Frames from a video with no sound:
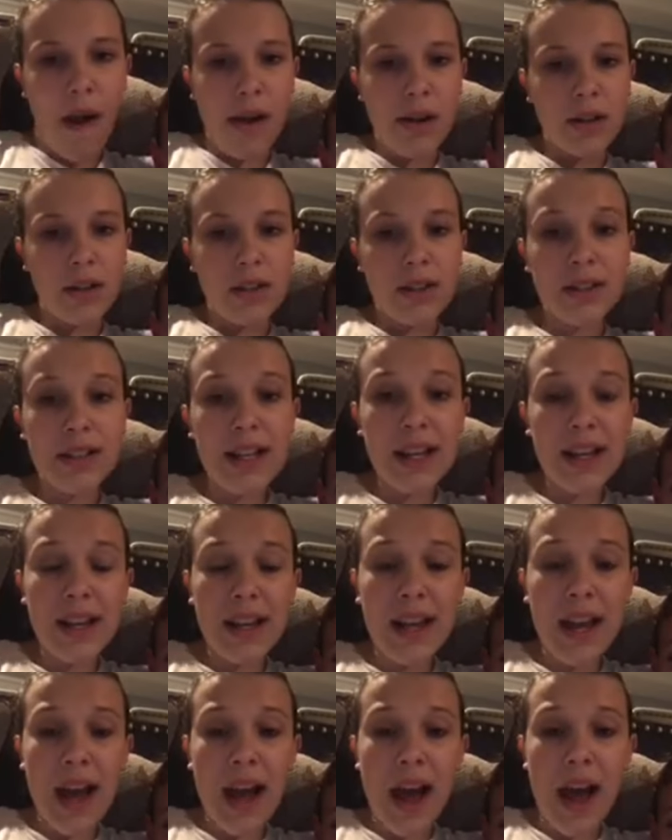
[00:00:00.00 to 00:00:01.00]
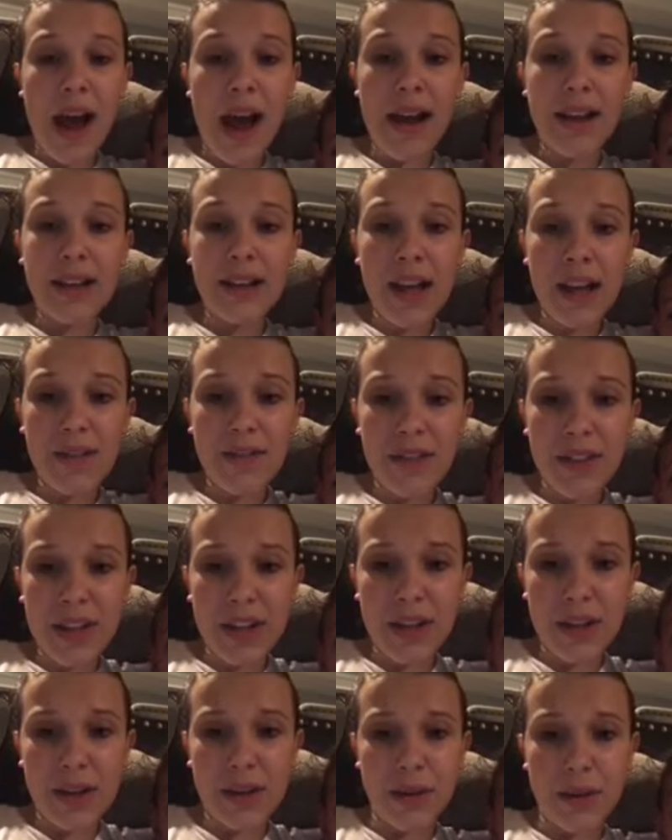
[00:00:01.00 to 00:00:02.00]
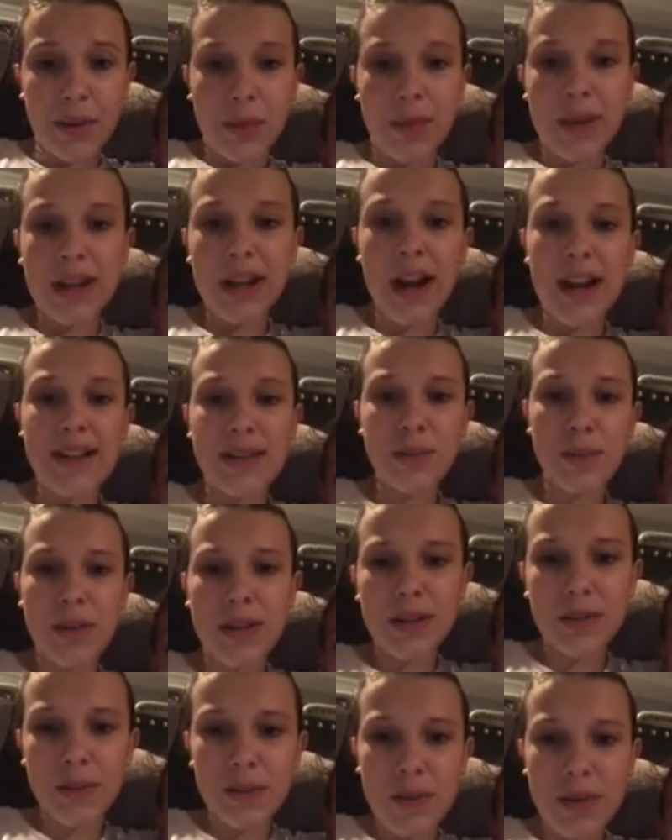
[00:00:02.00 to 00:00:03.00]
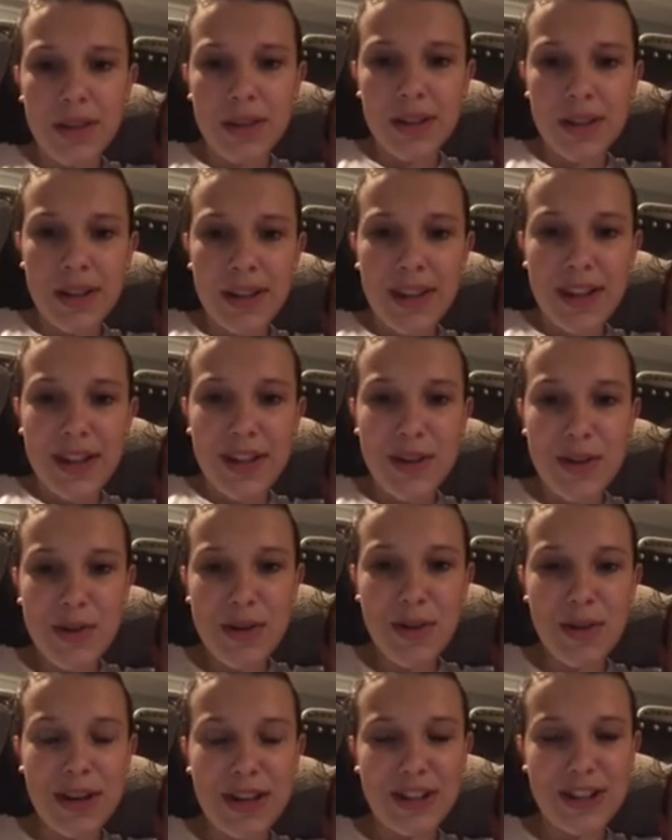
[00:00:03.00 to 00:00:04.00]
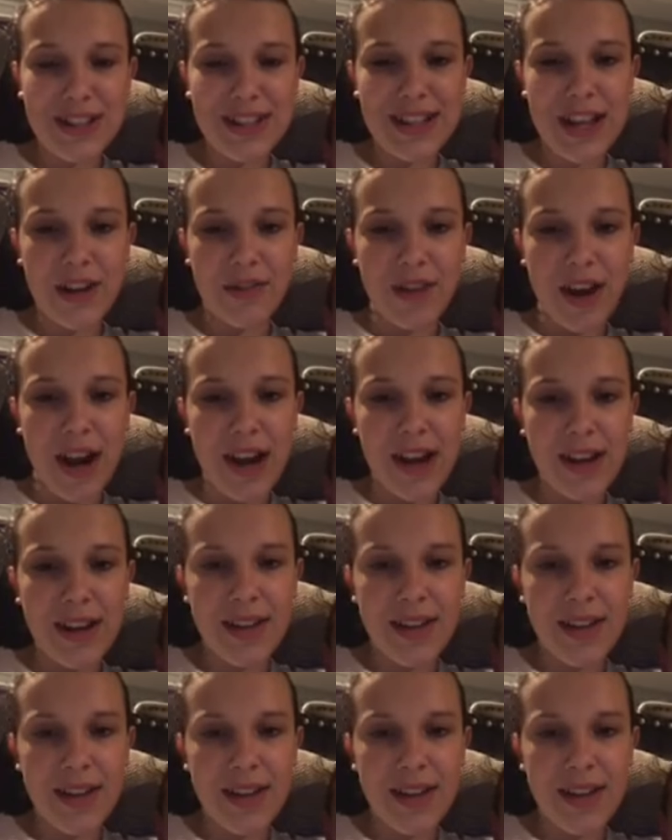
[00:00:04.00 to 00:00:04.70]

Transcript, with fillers: Lilia, I love you. Wait, guys, what... You know what I just said, right?